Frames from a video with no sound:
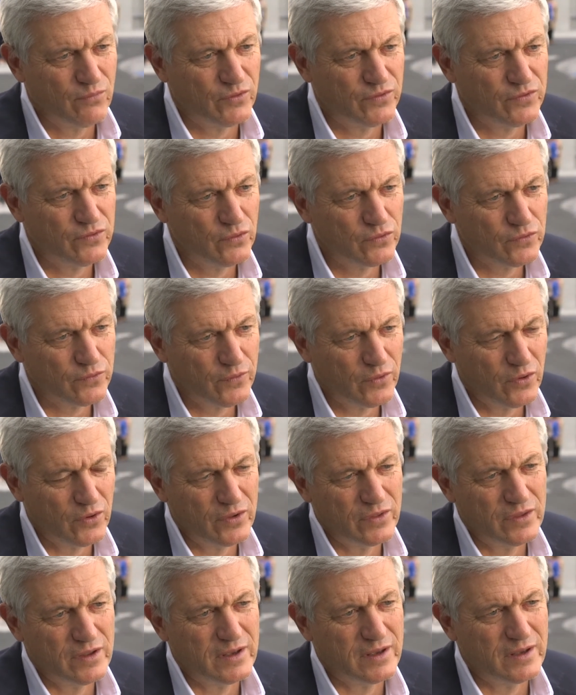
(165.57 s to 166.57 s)
was useful
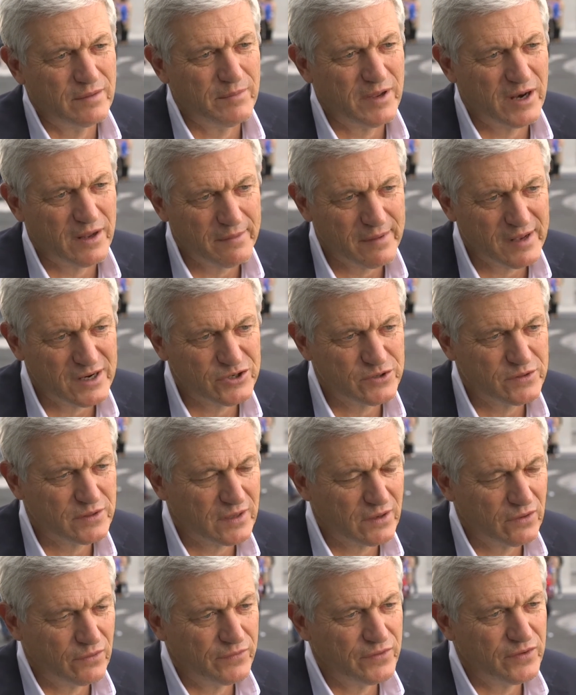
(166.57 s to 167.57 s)
in the
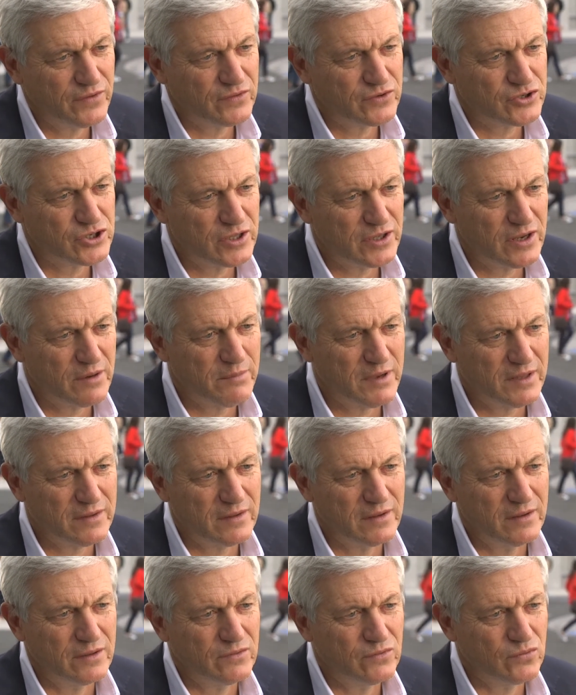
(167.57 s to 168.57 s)
management of these children, but
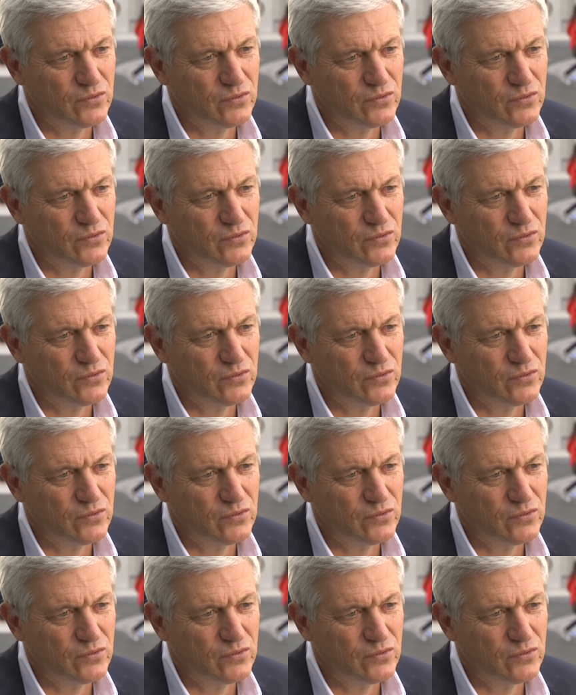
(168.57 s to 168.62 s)
uh,